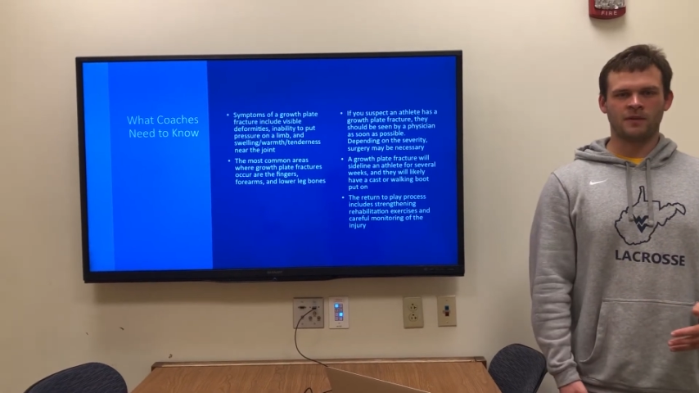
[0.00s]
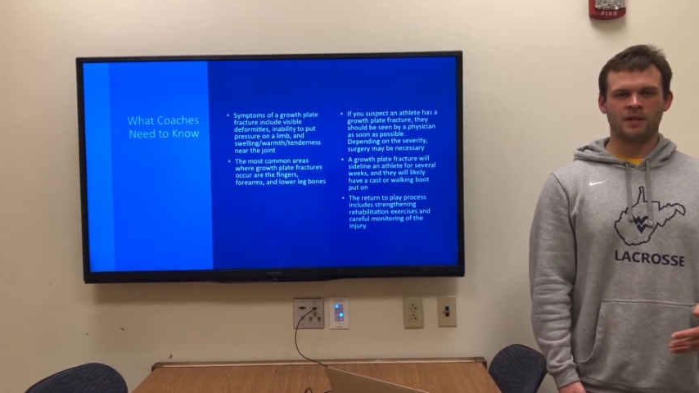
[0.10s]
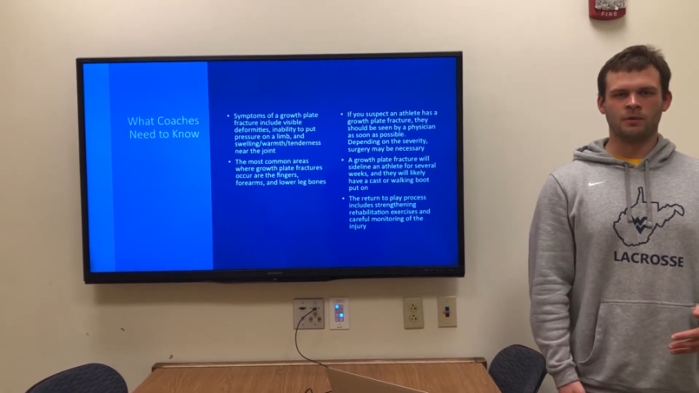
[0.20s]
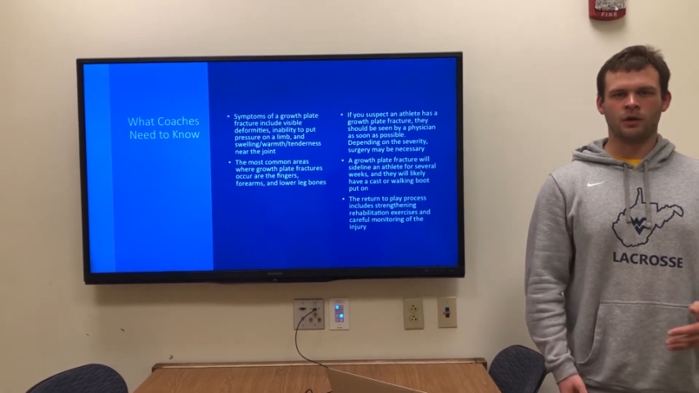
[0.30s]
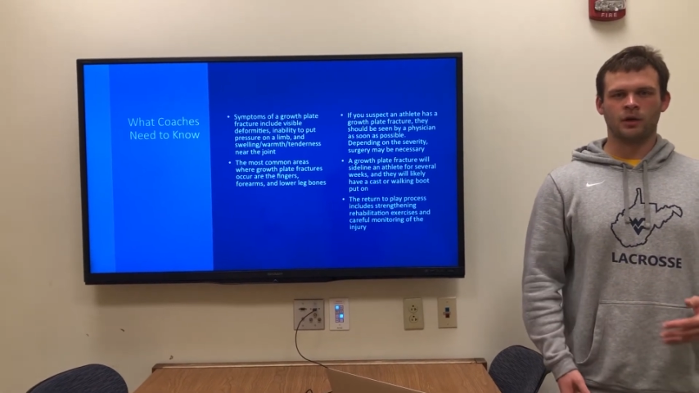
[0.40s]

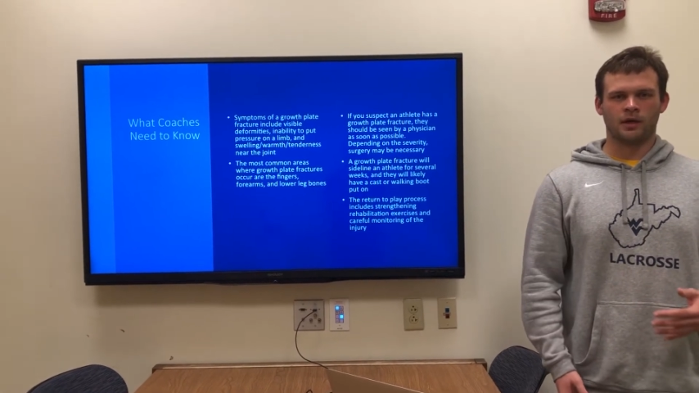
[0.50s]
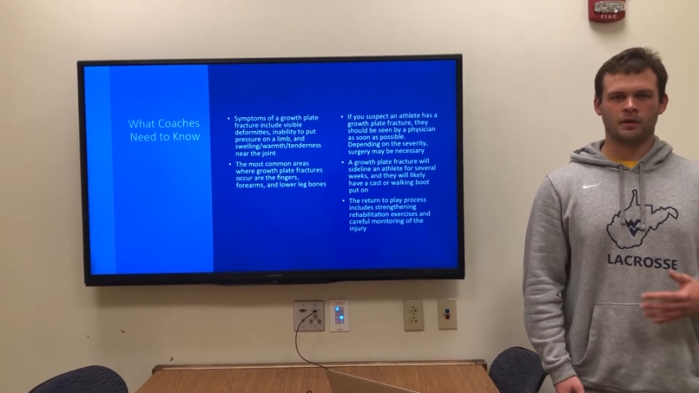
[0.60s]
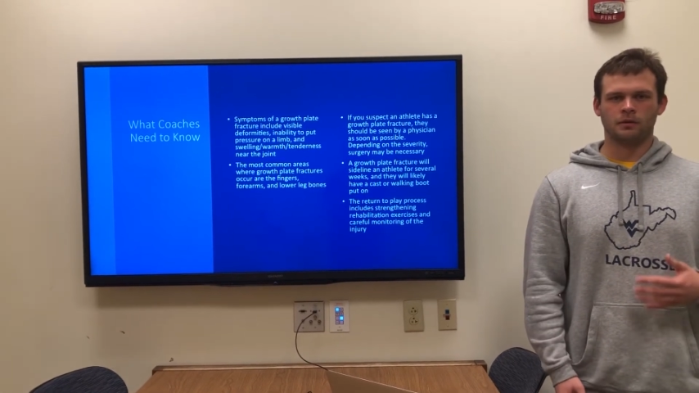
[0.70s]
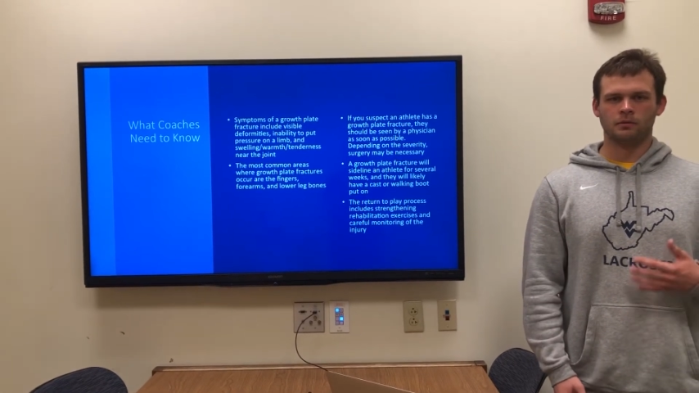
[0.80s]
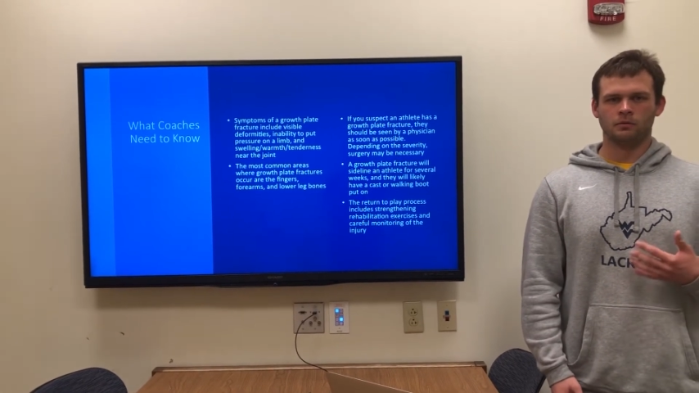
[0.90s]
femur
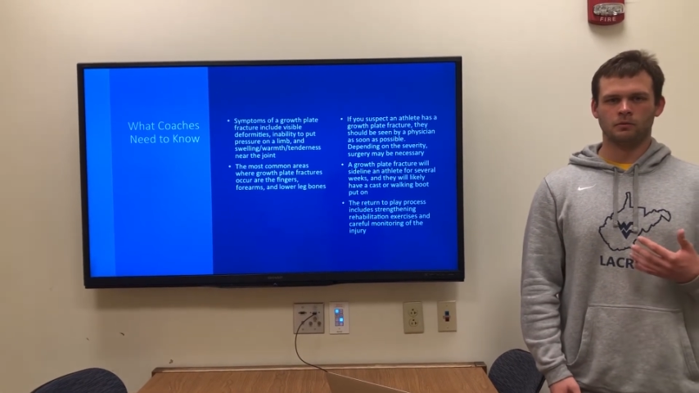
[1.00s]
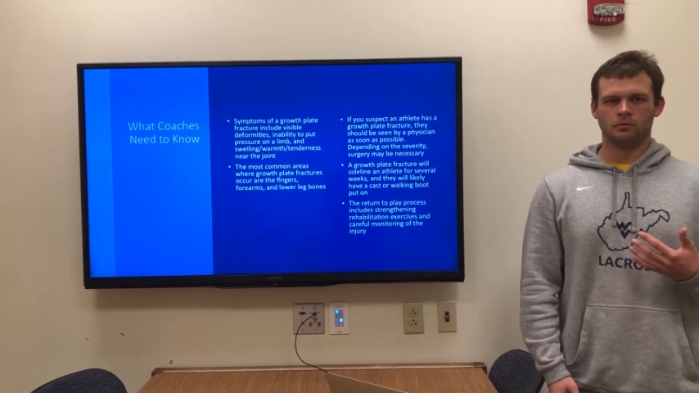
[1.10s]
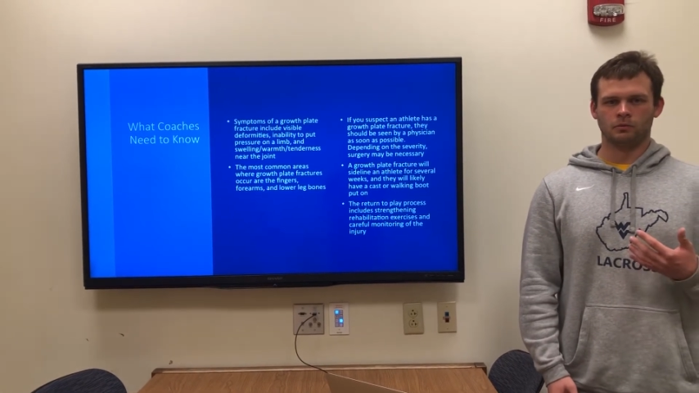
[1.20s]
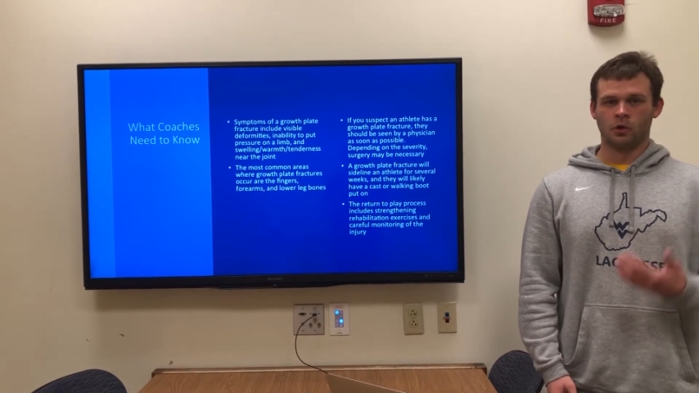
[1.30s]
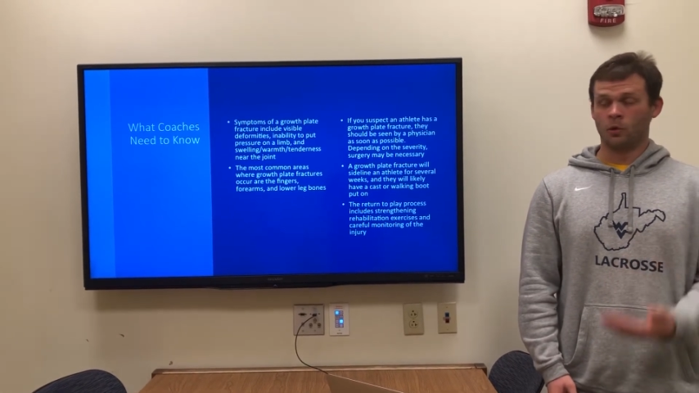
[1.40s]
and
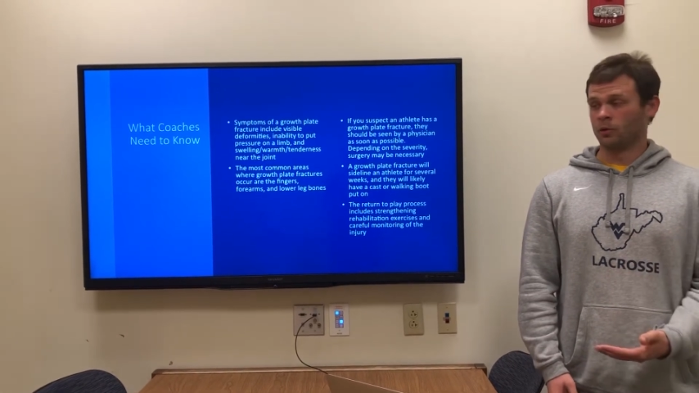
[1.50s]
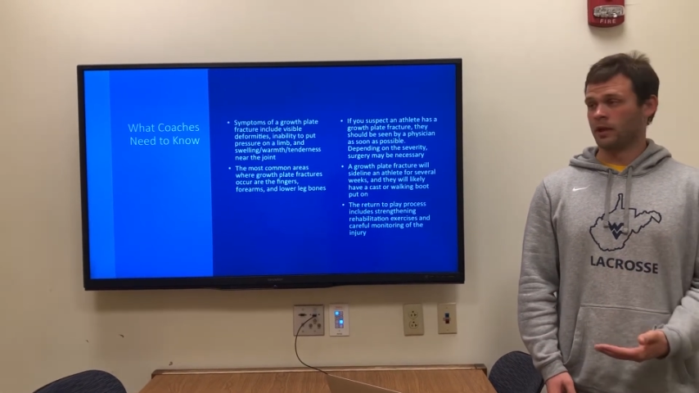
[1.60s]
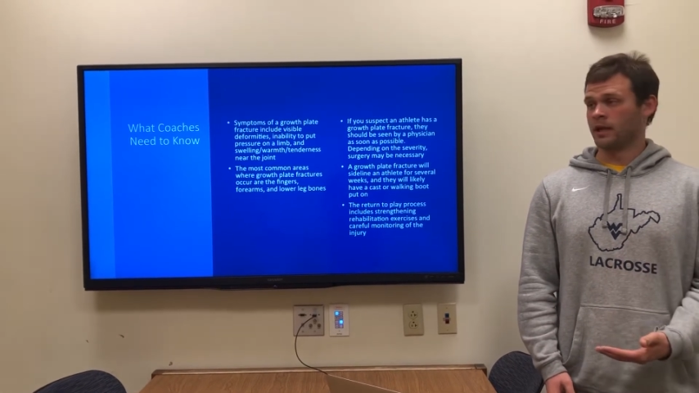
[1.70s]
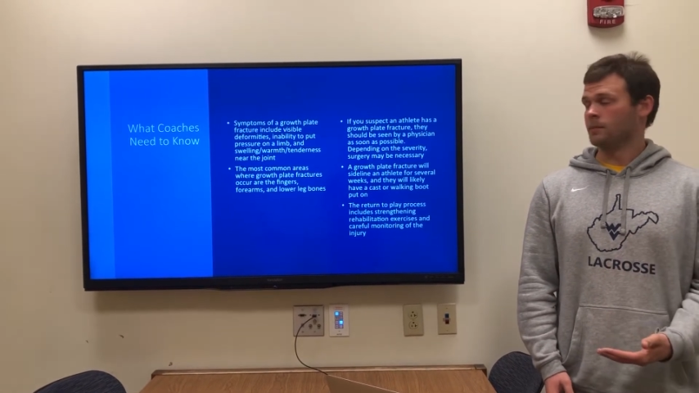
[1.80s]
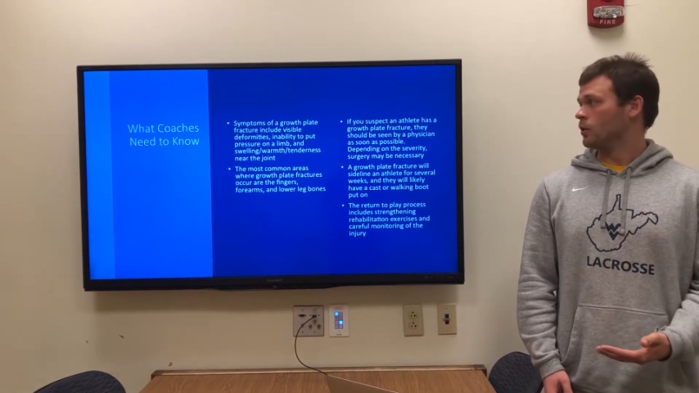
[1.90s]
lower
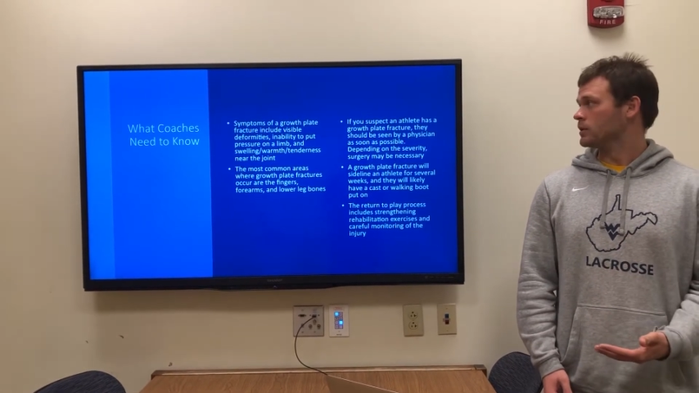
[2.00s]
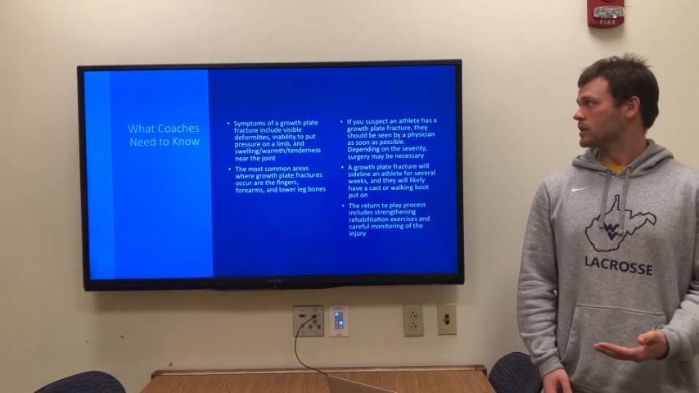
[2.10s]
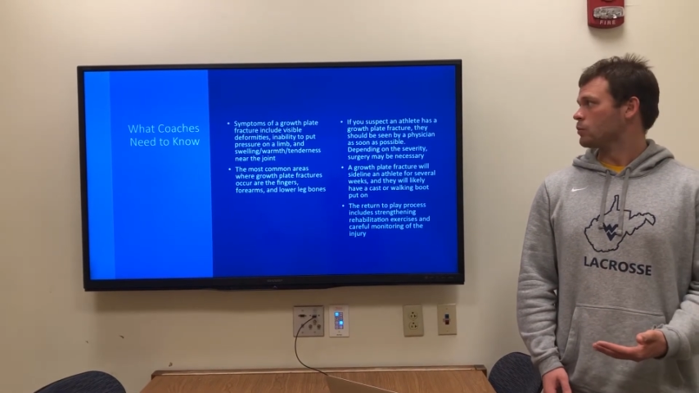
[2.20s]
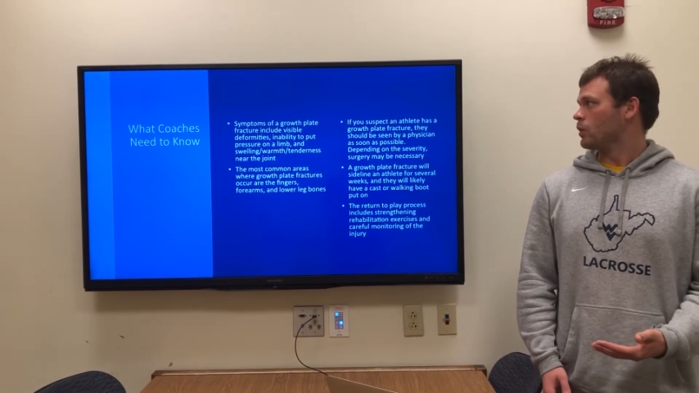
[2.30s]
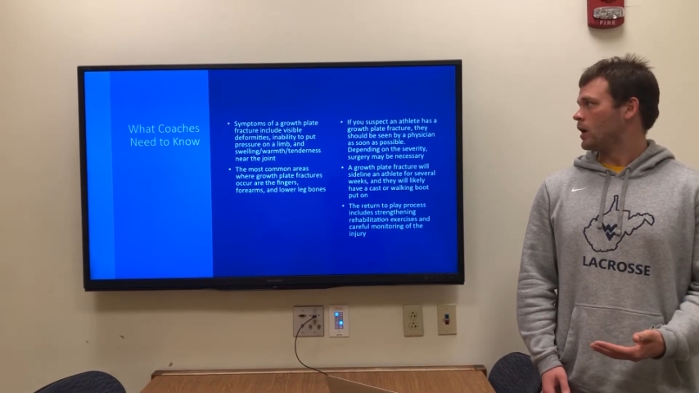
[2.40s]
leg bones
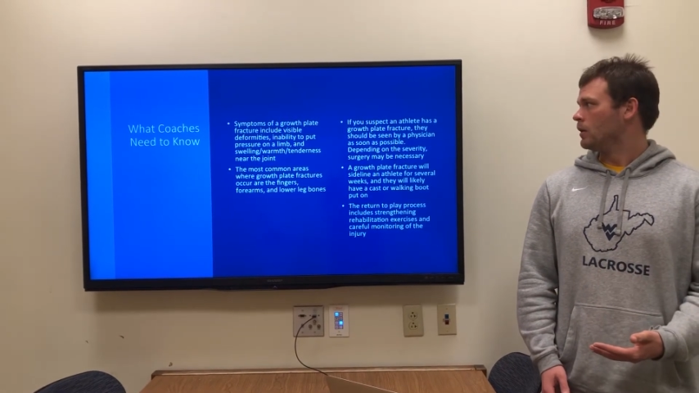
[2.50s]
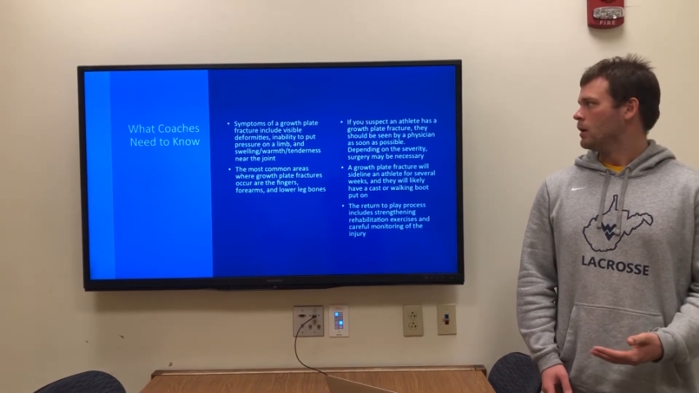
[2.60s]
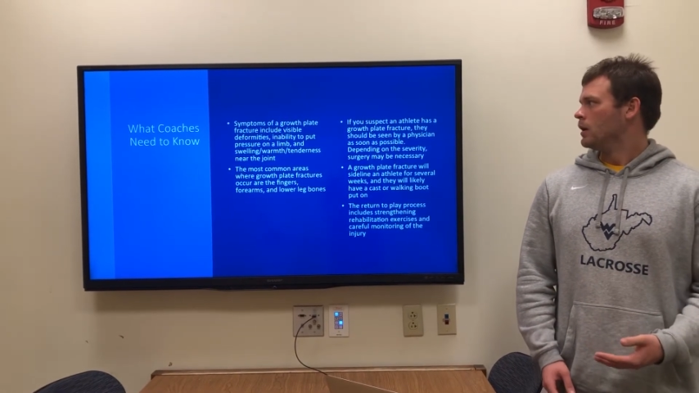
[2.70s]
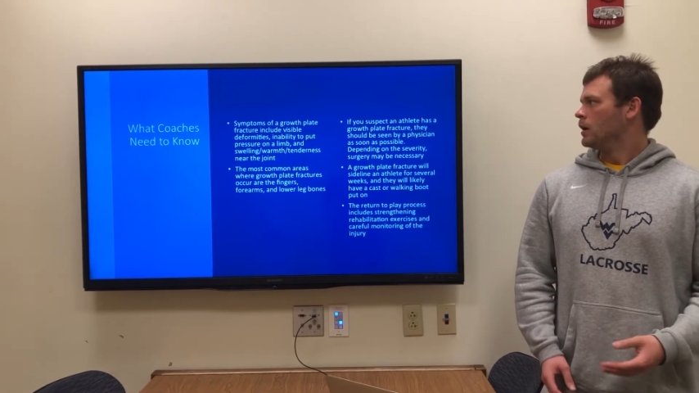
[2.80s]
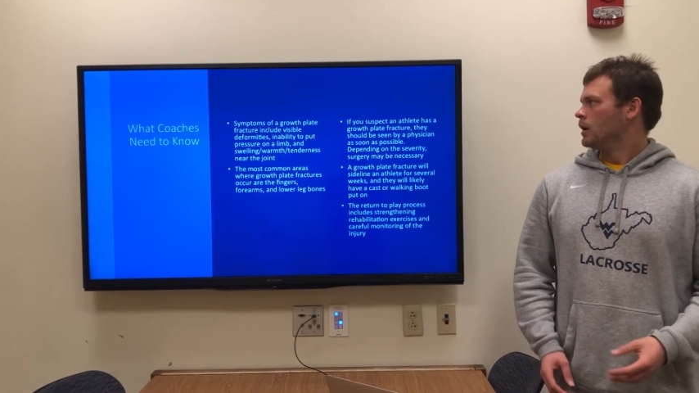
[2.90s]
as well.